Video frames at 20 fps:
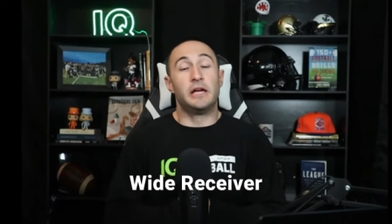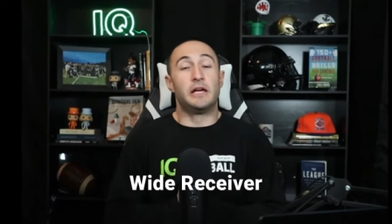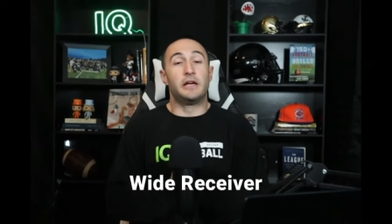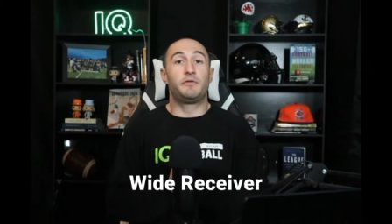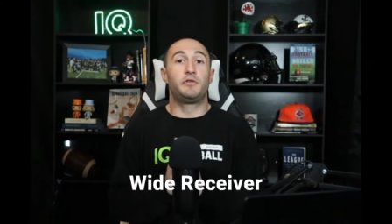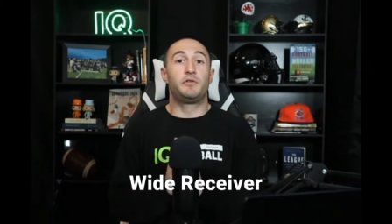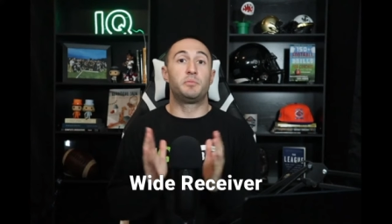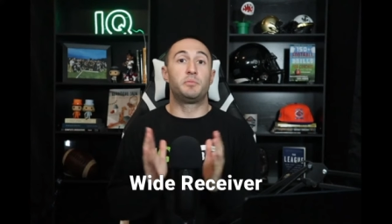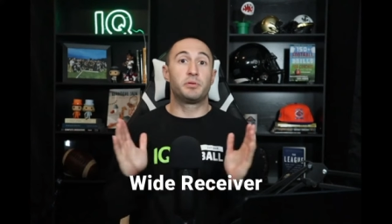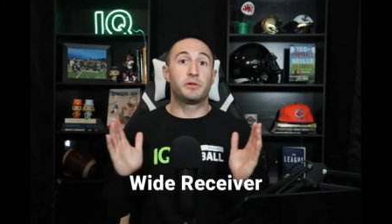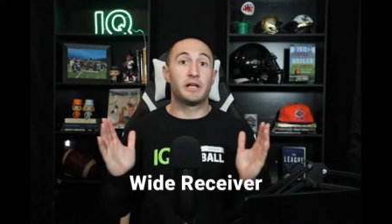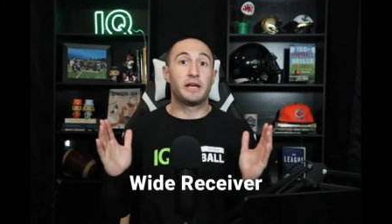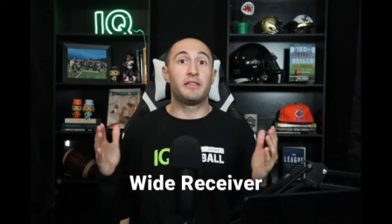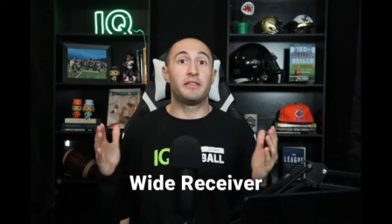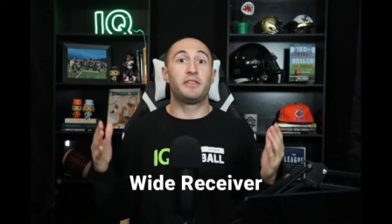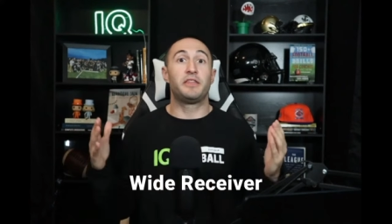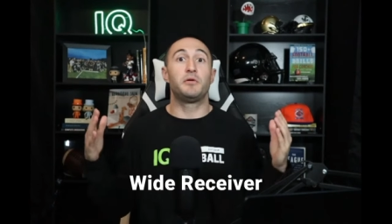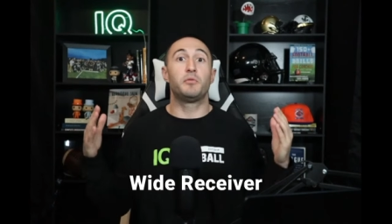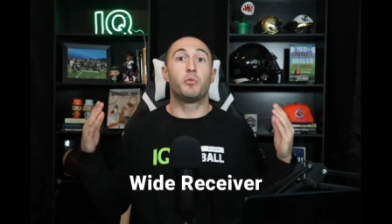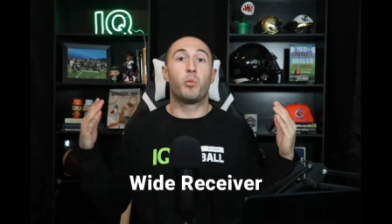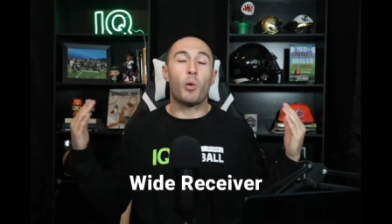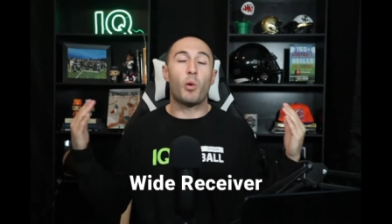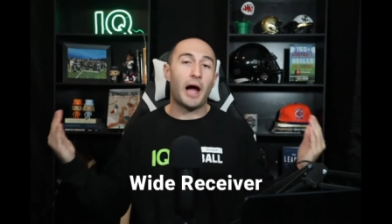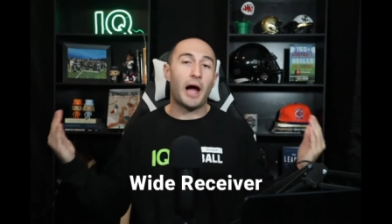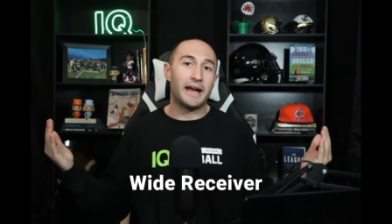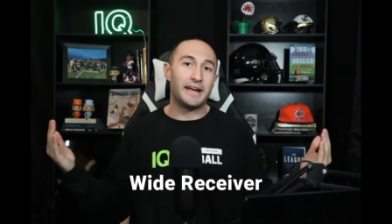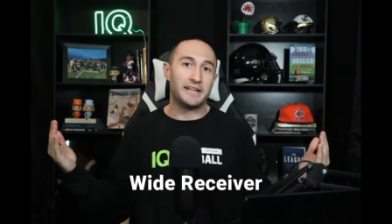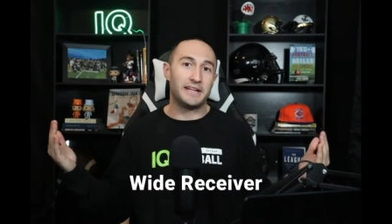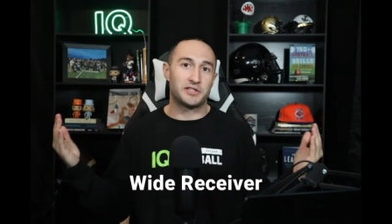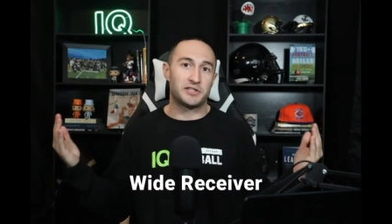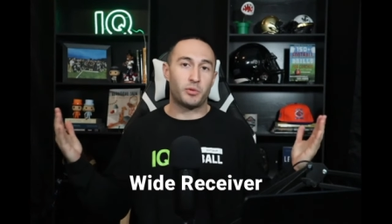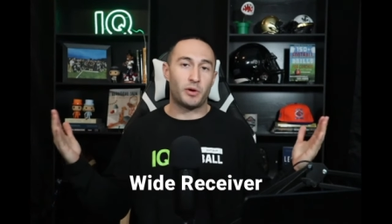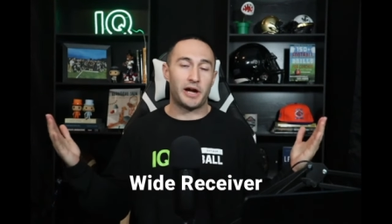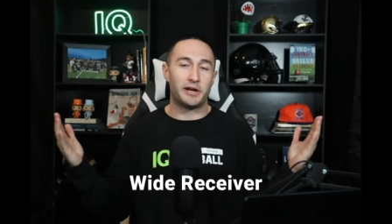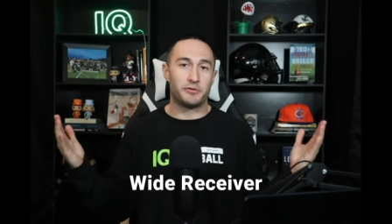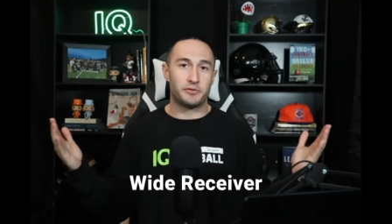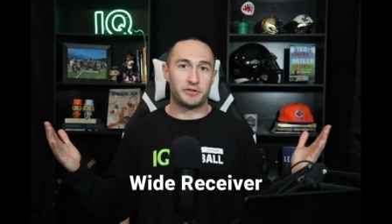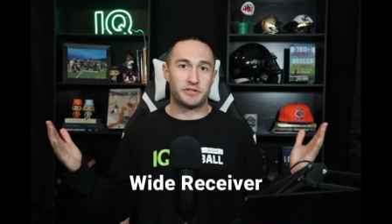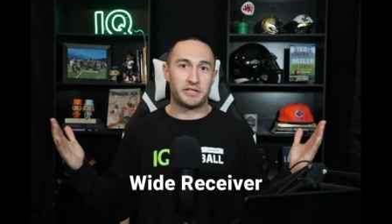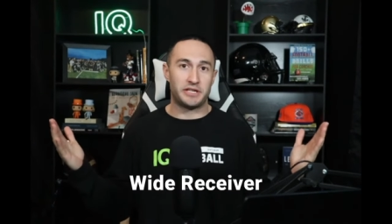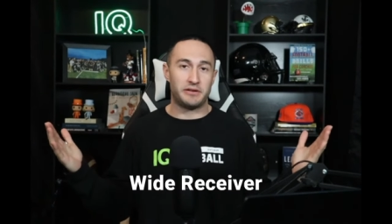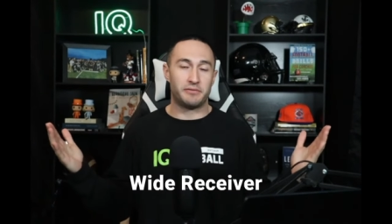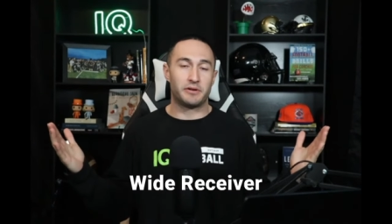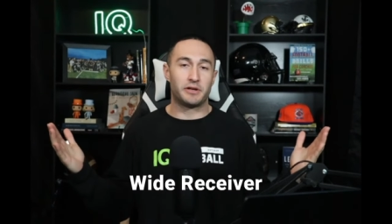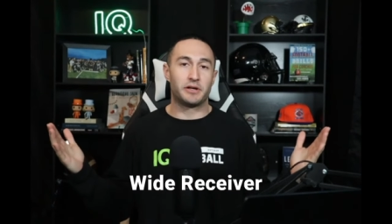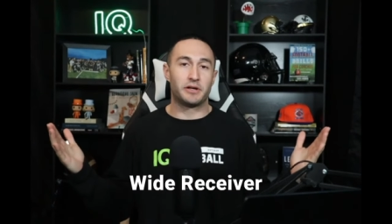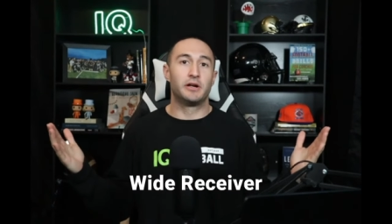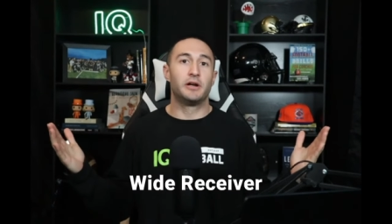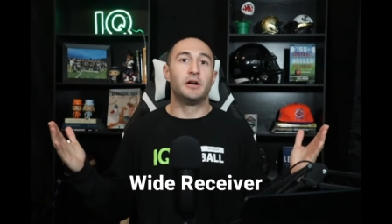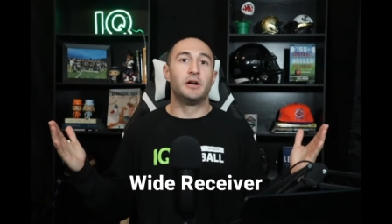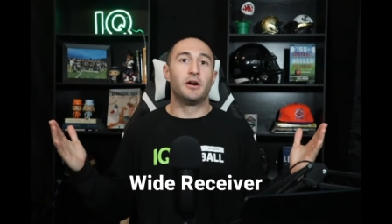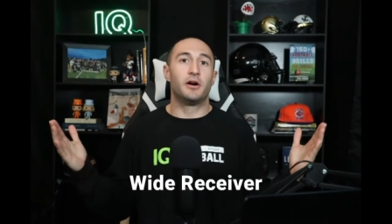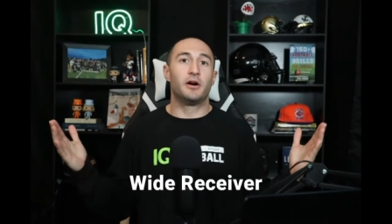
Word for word: If you play the widest wide receiver,